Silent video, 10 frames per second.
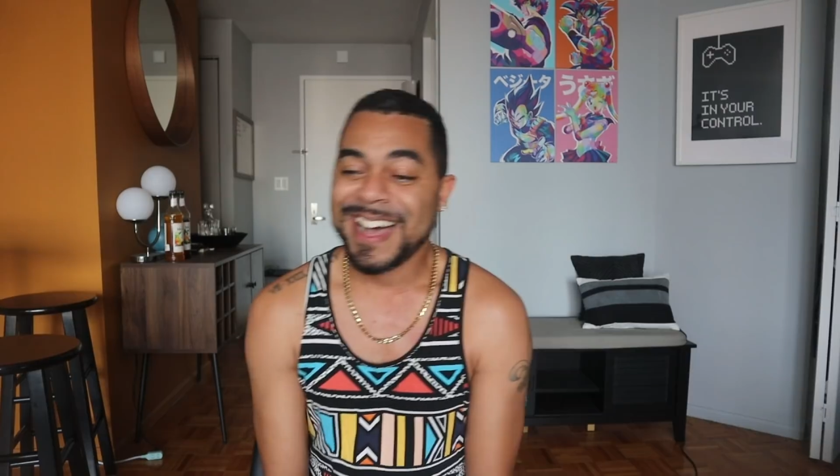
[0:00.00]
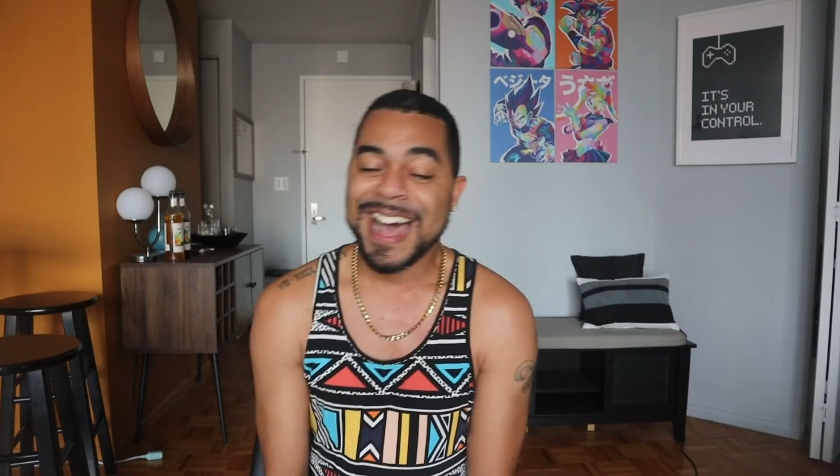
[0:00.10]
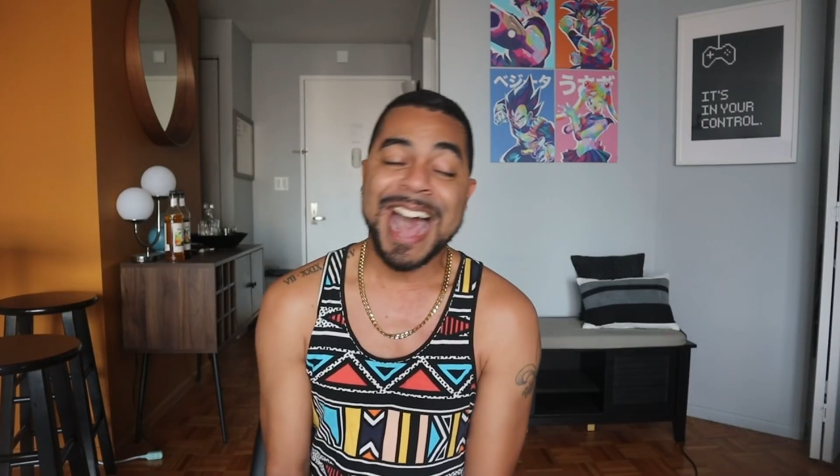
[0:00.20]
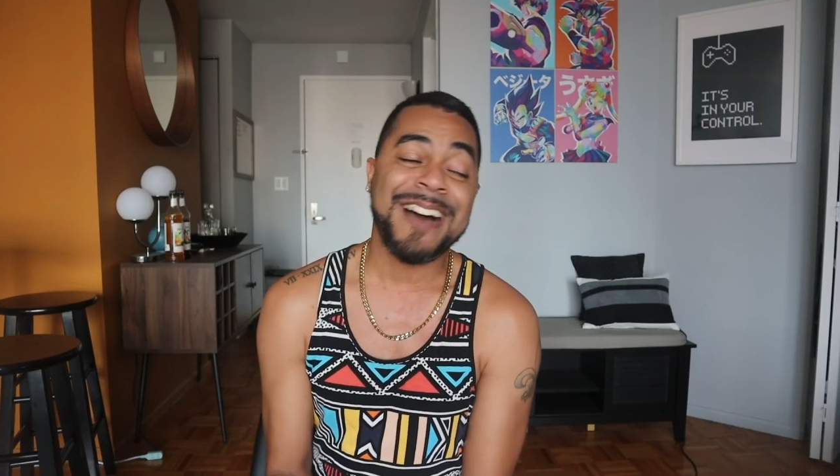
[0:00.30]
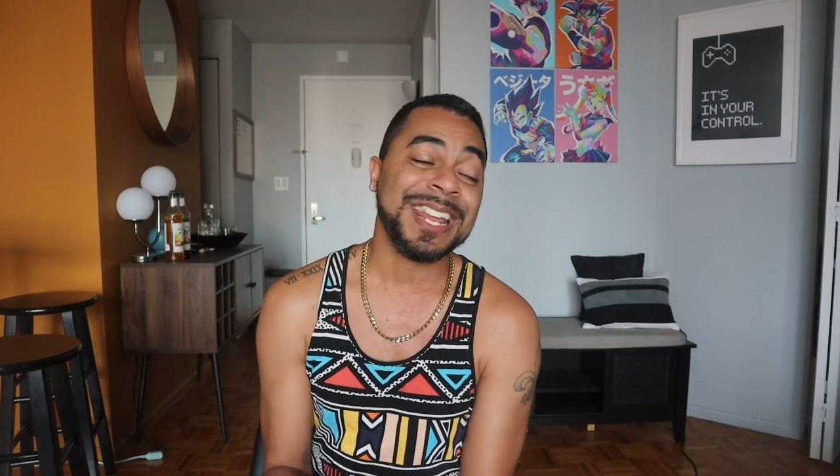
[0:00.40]

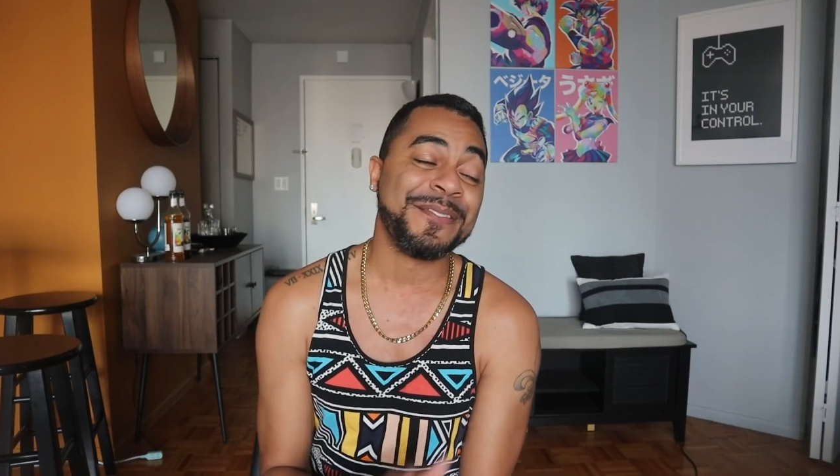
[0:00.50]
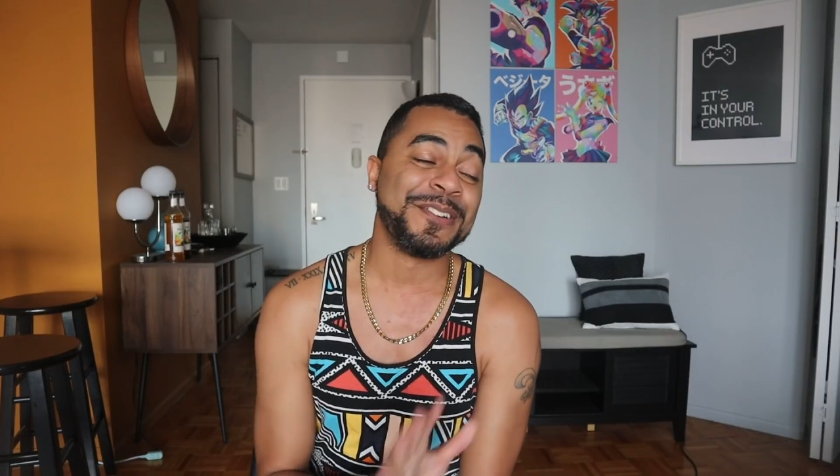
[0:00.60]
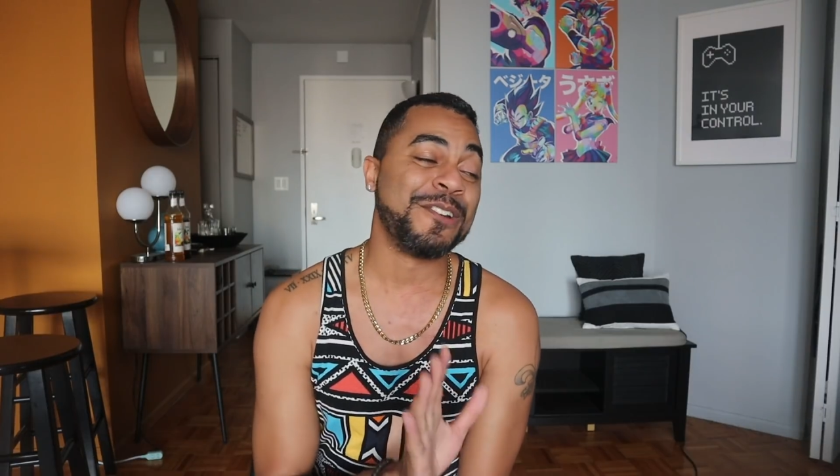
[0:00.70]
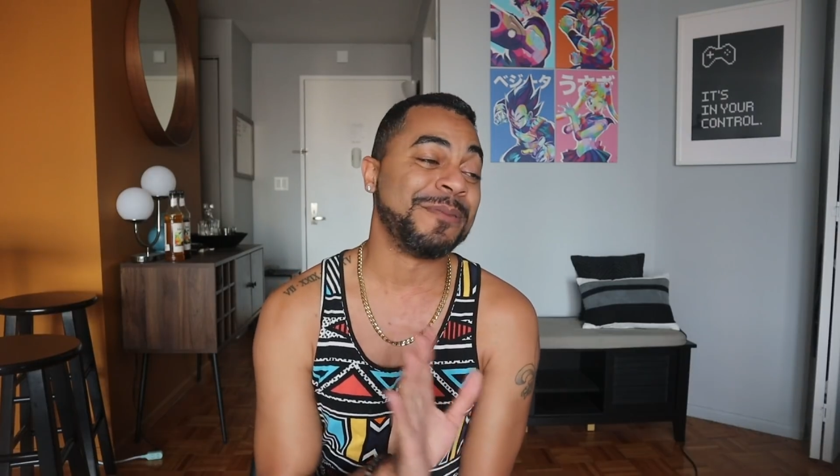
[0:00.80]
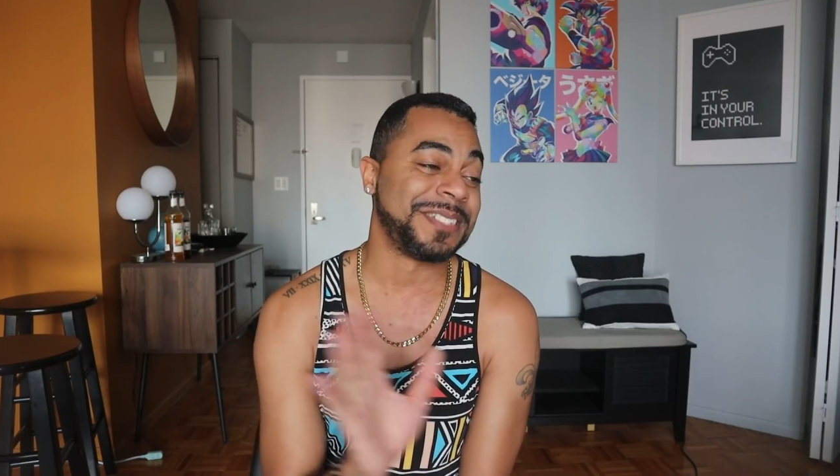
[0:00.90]
I don't even
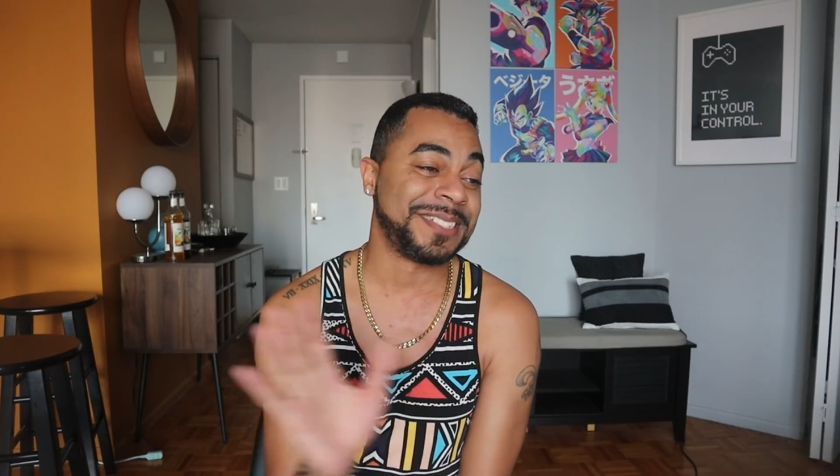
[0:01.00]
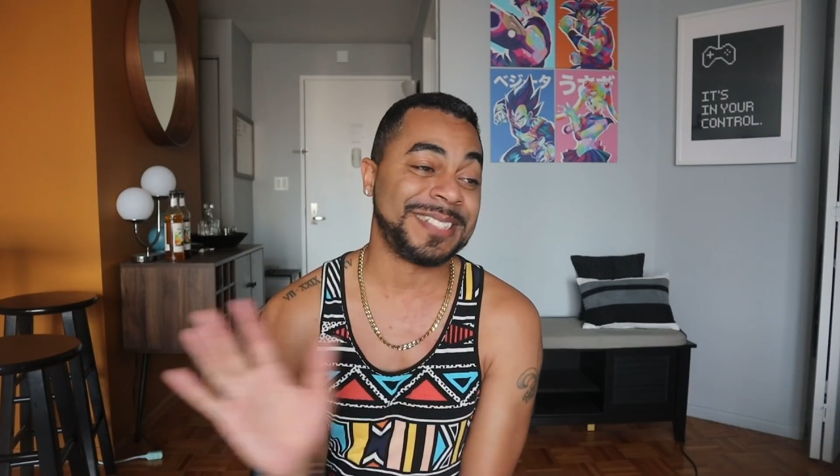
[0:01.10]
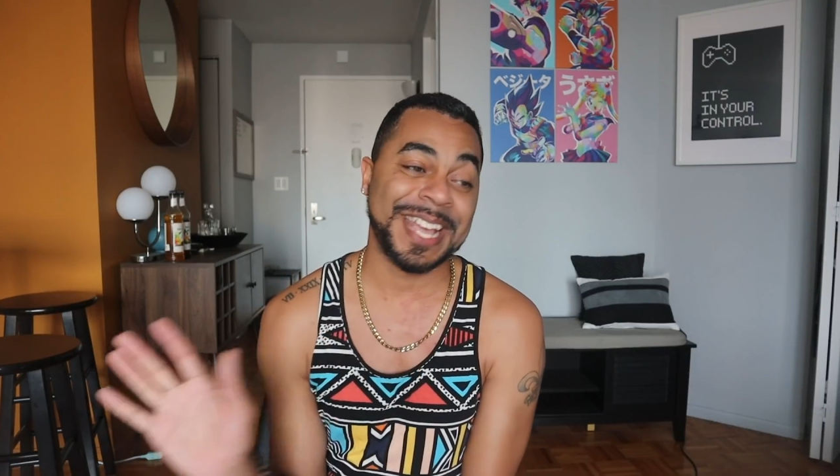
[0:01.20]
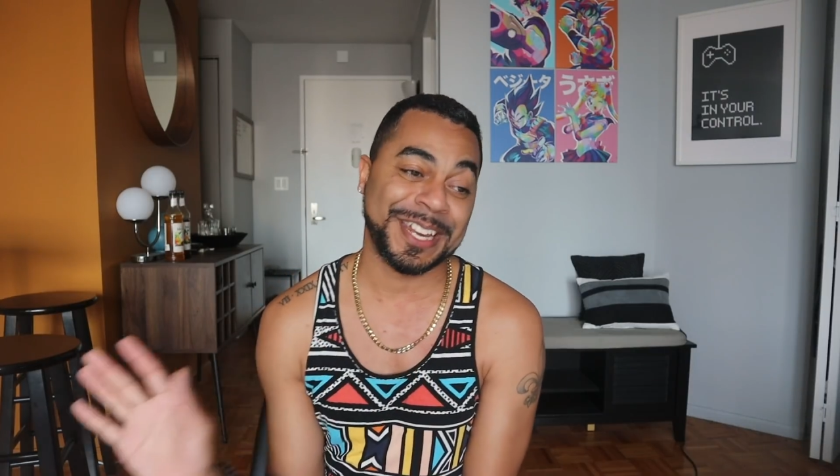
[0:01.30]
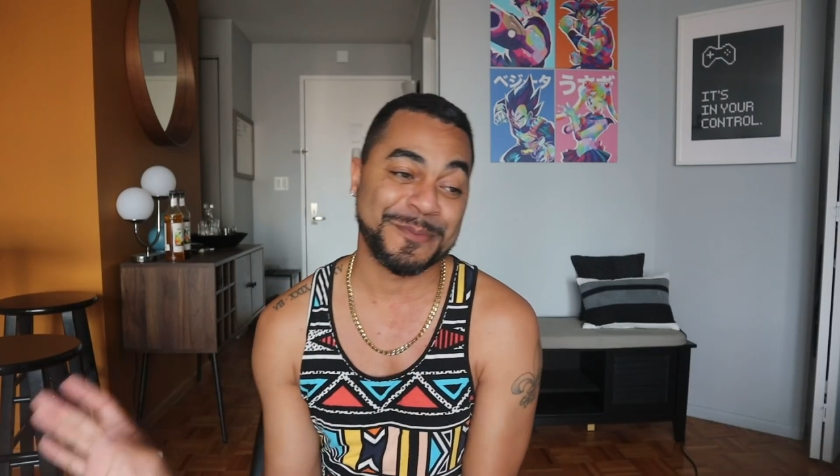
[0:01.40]
know what to
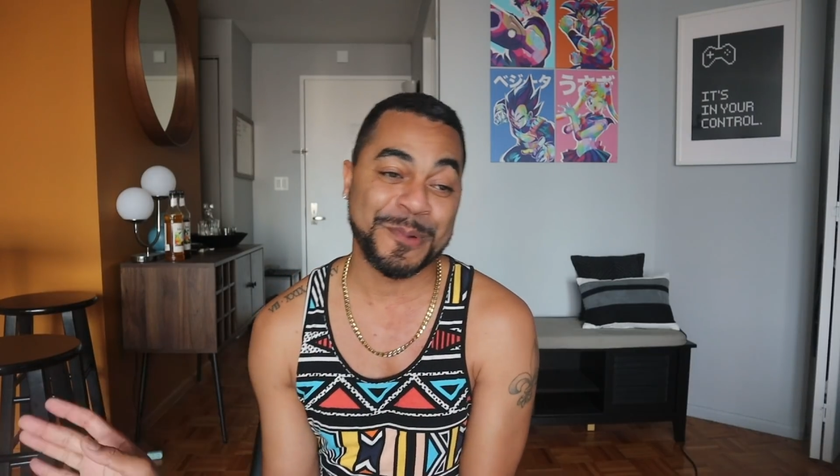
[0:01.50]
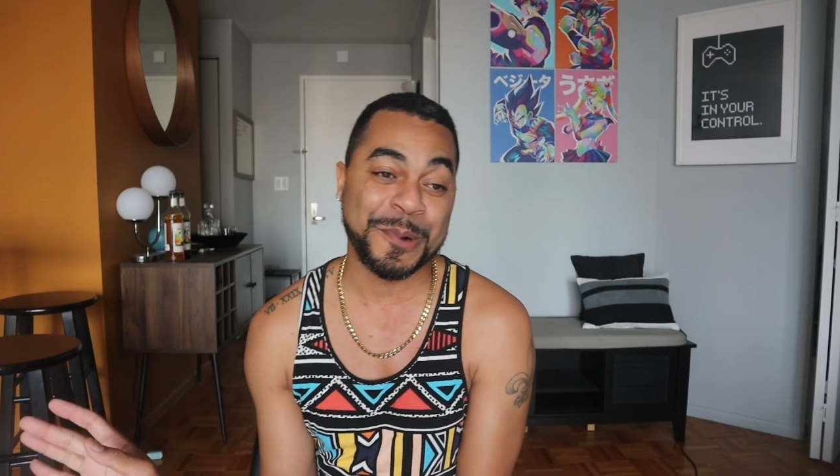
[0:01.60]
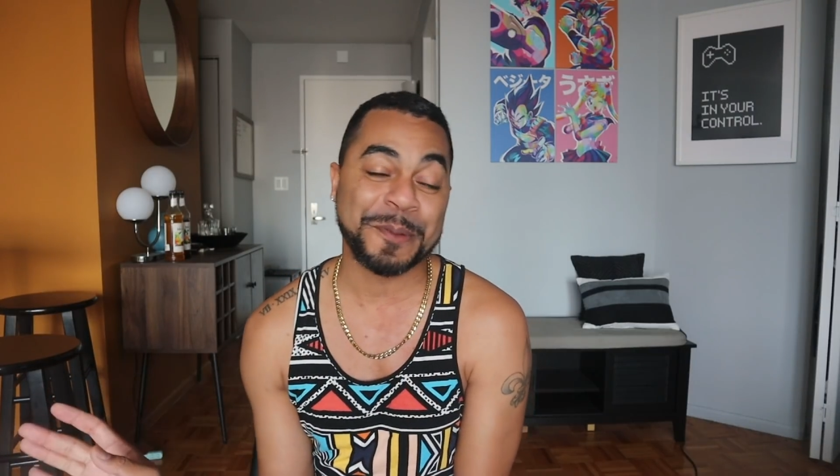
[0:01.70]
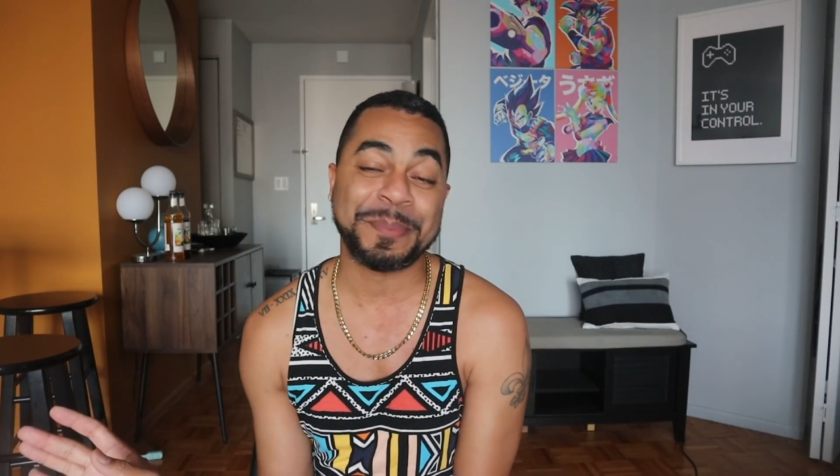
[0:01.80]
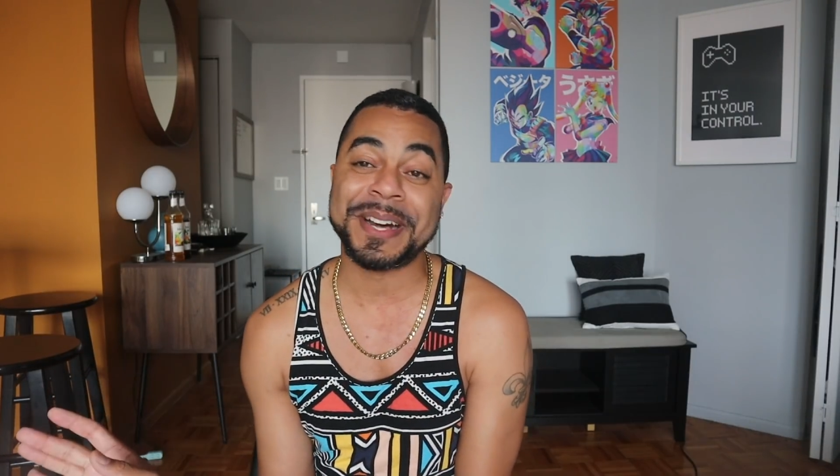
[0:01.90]
say
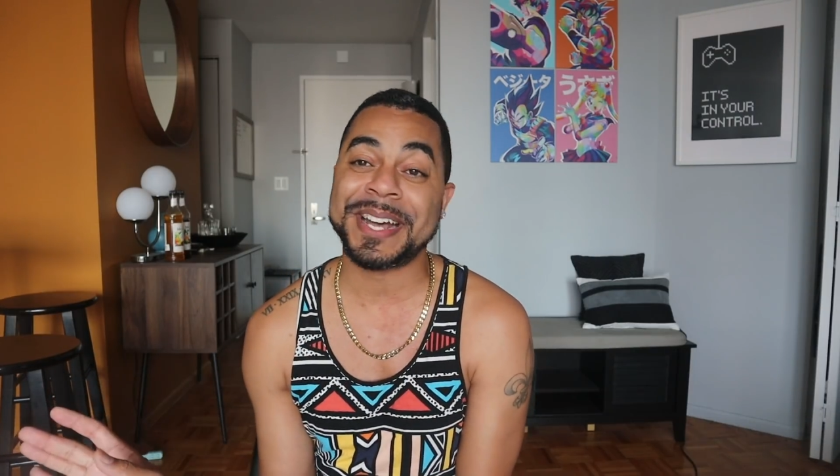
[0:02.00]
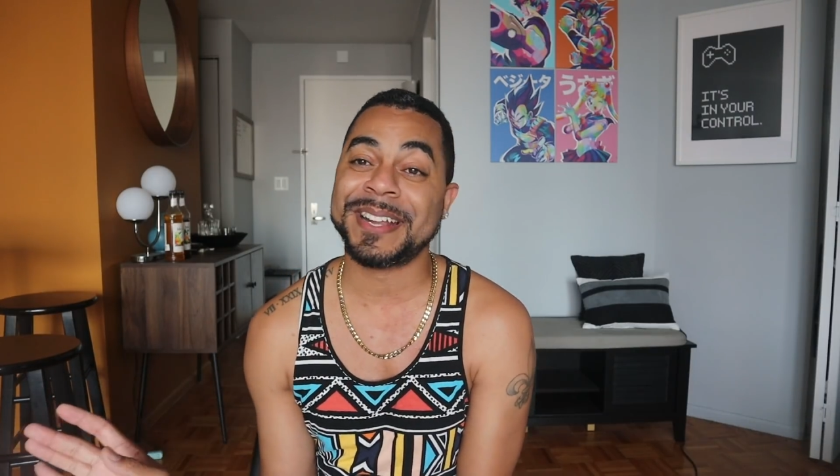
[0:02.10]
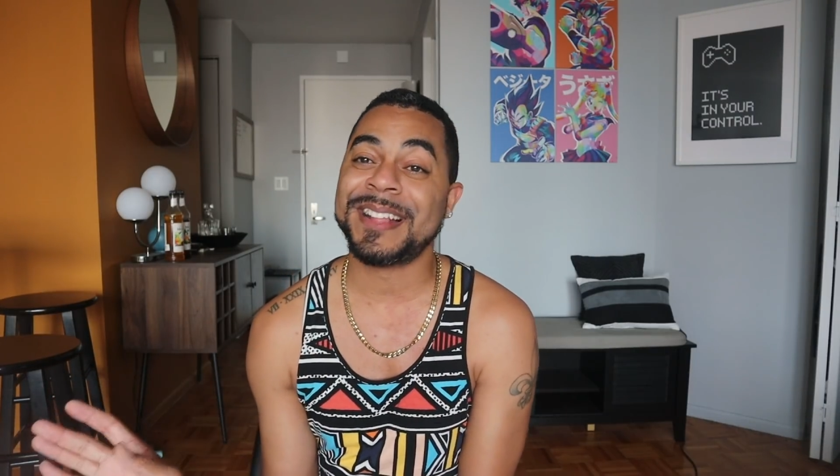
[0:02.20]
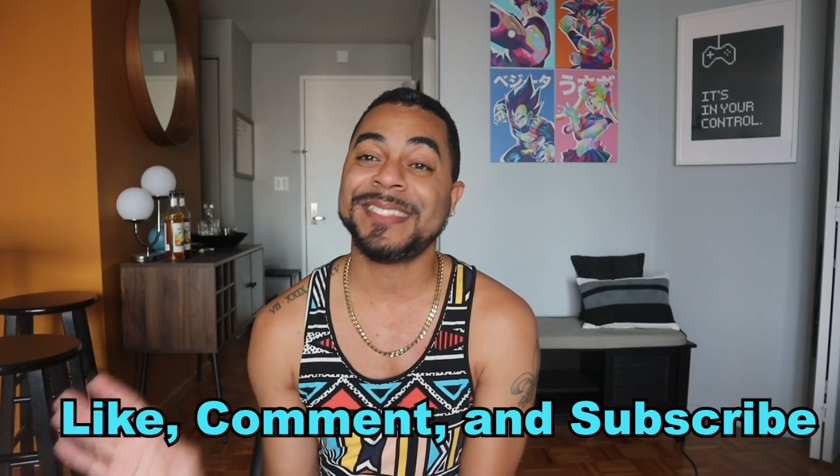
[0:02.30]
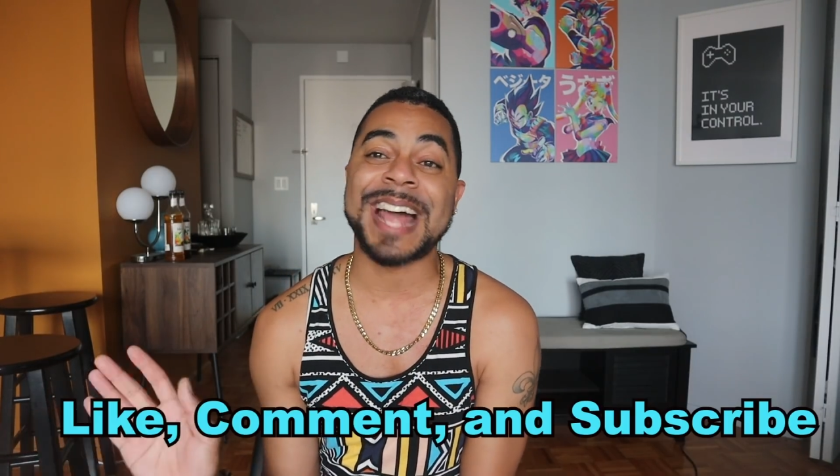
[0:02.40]
anymore,
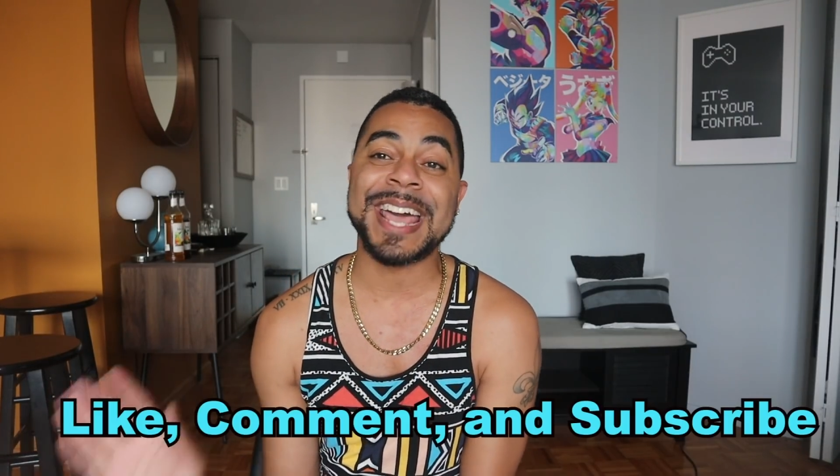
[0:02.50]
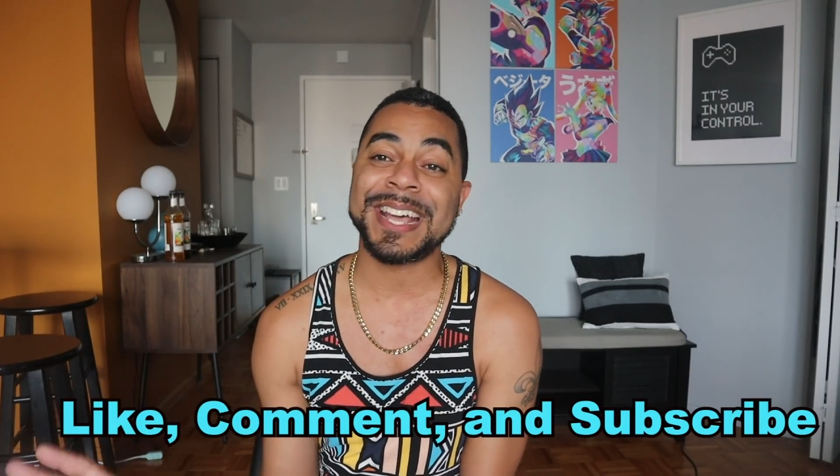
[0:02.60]
but like,